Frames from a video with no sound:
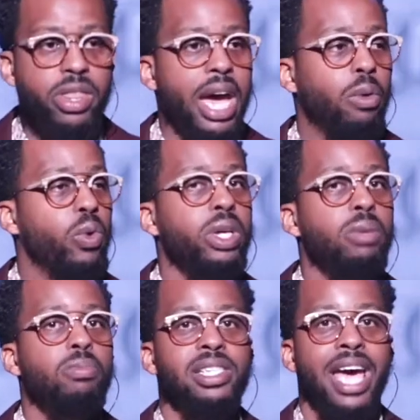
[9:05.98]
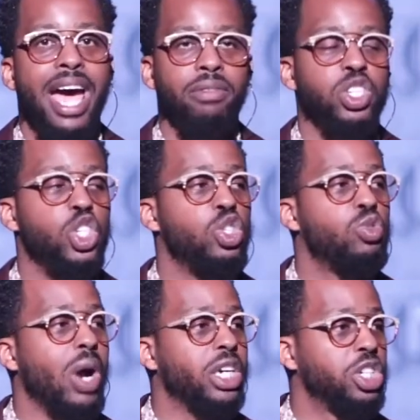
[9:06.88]
that we must have
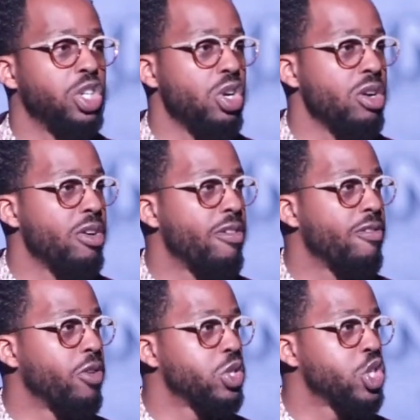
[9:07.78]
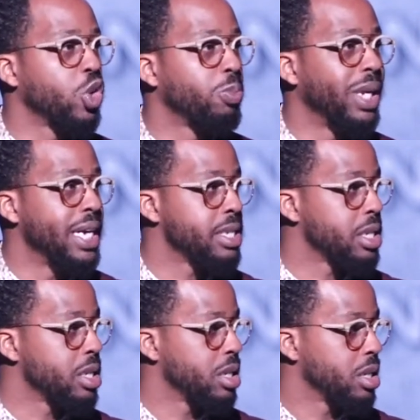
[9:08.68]
structure for surplus.